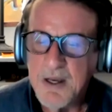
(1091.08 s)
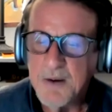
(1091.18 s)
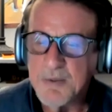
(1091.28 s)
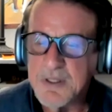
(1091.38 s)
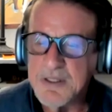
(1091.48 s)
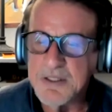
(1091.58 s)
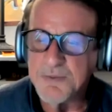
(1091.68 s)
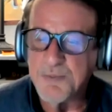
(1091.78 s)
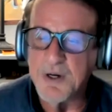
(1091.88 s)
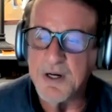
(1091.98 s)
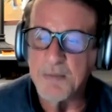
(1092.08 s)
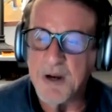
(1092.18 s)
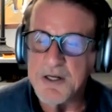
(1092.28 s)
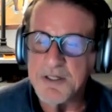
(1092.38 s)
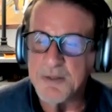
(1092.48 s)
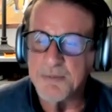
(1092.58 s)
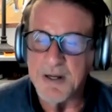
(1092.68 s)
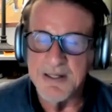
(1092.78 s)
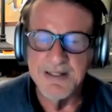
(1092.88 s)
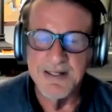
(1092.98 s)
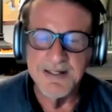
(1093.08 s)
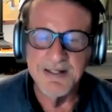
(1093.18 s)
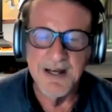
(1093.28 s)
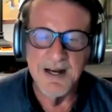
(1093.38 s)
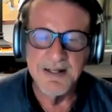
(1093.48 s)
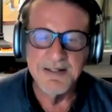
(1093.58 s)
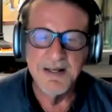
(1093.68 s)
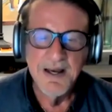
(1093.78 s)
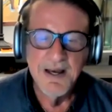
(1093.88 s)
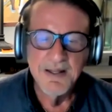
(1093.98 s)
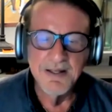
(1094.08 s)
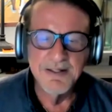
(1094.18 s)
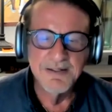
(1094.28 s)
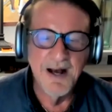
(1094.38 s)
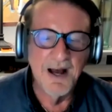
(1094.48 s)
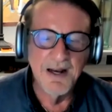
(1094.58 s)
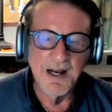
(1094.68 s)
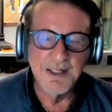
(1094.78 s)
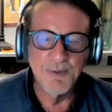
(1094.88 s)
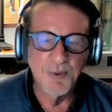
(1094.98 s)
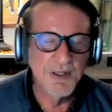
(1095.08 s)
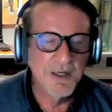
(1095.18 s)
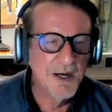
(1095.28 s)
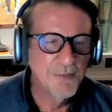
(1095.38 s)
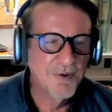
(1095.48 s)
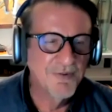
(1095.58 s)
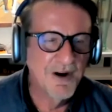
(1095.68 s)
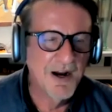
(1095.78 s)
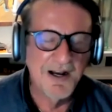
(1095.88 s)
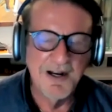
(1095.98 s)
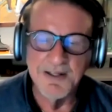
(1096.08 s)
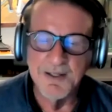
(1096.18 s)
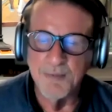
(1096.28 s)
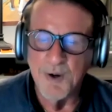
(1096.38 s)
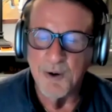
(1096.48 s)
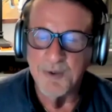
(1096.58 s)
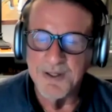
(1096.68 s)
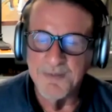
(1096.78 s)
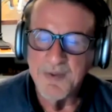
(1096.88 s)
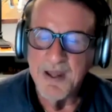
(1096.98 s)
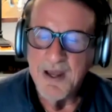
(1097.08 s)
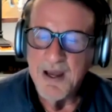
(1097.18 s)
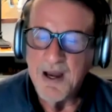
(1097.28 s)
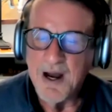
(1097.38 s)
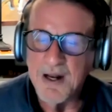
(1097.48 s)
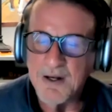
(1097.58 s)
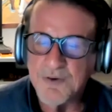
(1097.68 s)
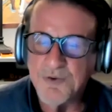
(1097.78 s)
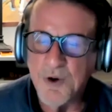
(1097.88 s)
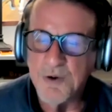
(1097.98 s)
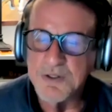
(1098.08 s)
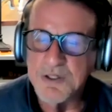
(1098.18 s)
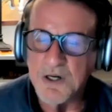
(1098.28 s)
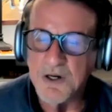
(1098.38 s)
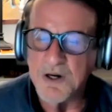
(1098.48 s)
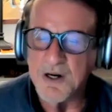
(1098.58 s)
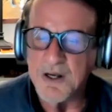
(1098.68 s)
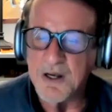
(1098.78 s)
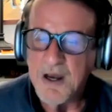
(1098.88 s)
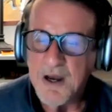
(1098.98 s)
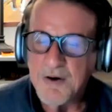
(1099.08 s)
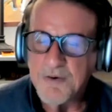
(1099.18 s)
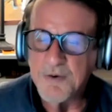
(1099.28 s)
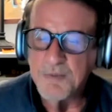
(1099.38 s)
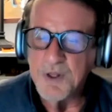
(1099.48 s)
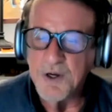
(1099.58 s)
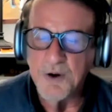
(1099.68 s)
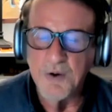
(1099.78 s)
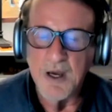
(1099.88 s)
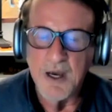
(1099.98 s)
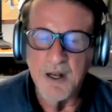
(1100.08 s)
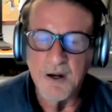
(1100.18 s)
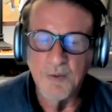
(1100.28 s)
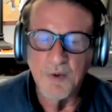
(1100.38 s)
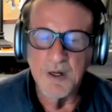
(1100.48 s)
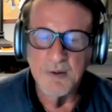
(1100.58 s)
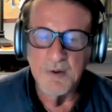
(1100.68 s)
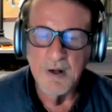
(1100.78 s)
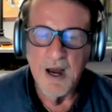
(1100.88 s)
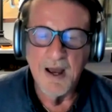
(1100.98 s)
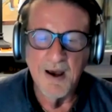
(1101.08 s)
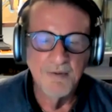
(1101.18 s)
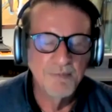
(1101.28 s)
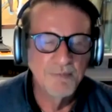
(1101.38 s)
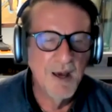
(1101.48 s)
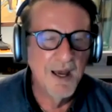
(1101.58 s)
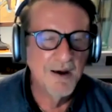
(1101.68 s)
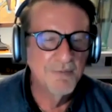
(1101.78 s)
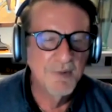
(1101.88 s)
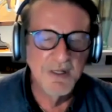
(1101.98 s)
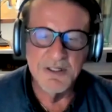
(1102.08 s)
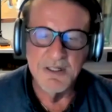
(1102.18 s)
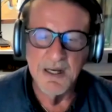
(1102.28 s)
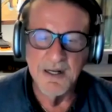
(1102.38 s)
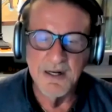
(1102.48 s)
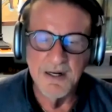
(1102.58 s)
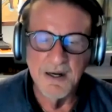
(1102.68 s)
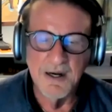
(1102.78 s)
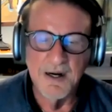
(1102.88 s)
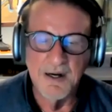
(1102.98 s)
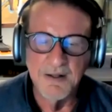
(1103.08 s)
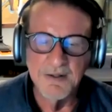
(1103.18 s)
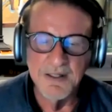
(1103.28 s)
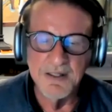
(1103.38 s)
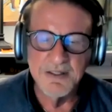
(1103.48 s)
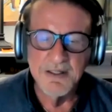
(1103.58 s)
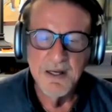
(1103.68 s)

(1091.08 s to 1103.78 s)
but this is pretty much the best insights this non-expert can provide at the moment. I look forward to learning from you and what I may have missed in this